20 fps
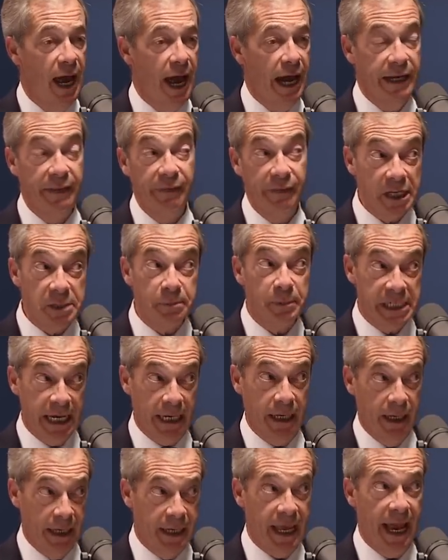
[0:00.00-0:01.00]
And in this
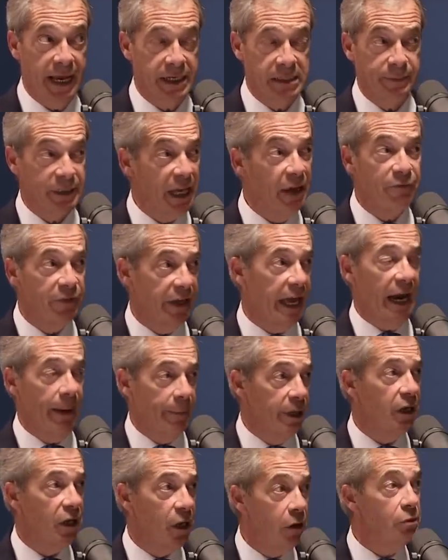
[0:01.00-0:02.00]
particular case, I mean, don't forget, I
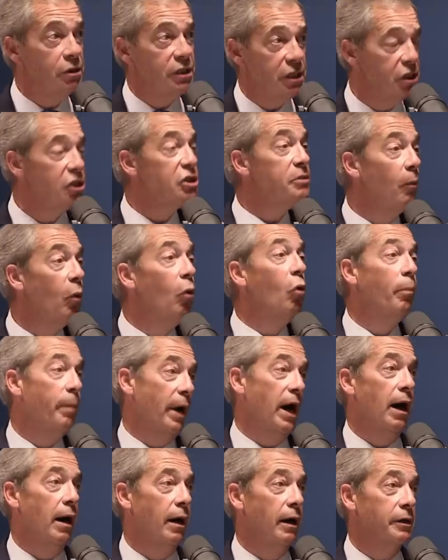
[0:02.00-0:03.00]
mean, Coutts is a small
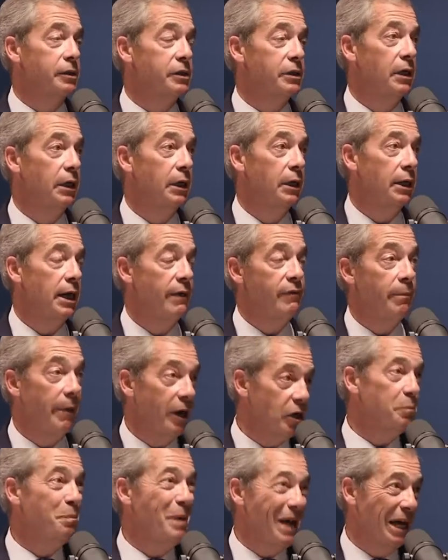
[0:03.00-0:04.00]
part of a
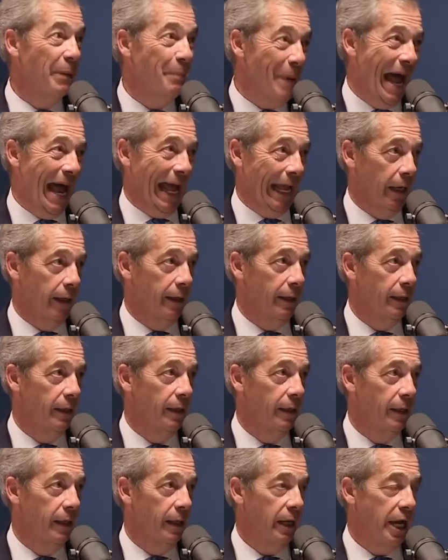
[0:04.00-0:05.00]
much bigger bank.
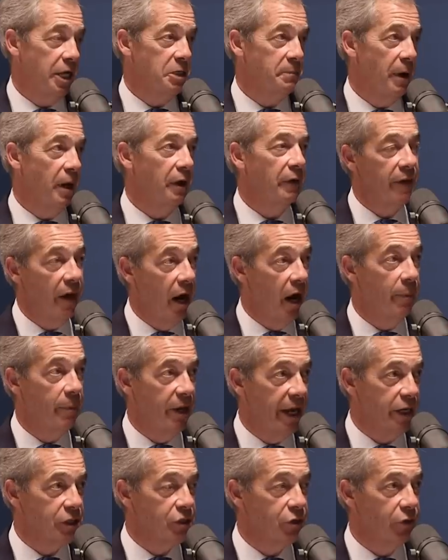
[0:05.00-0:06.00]
It's part of the
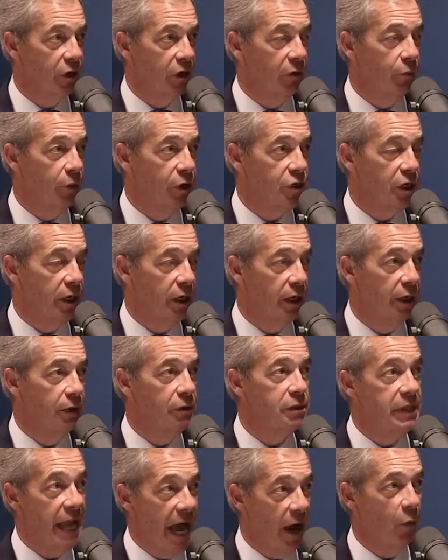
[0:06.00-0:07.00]
RBS group, which
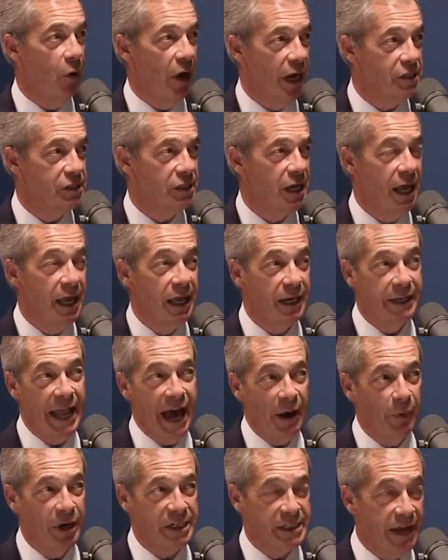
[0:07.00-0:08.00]
includes NatWest.
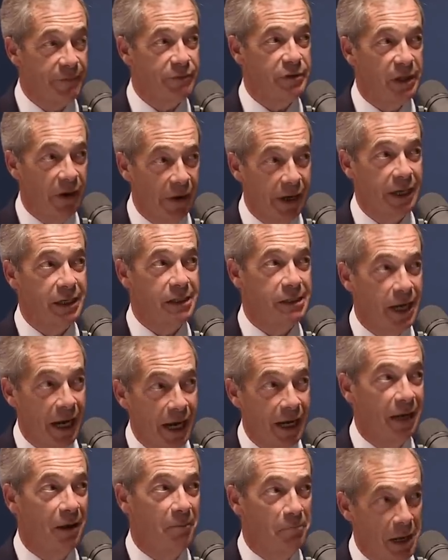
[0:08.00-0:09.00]
NatWest have
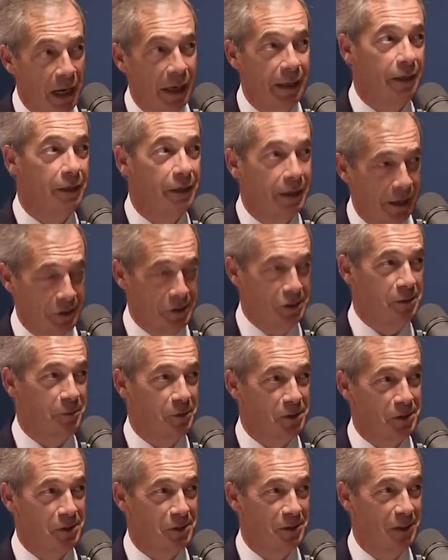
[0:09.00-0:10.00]
19 million
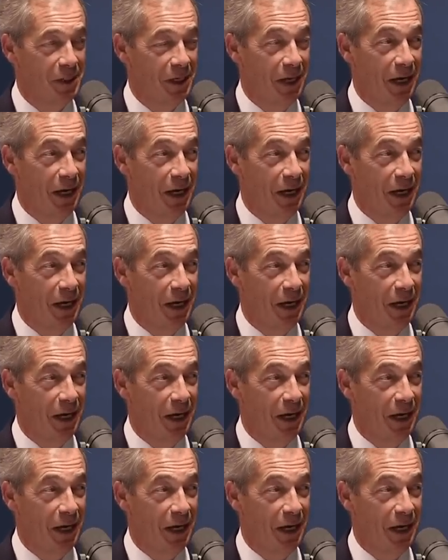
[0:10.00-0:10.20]
customers.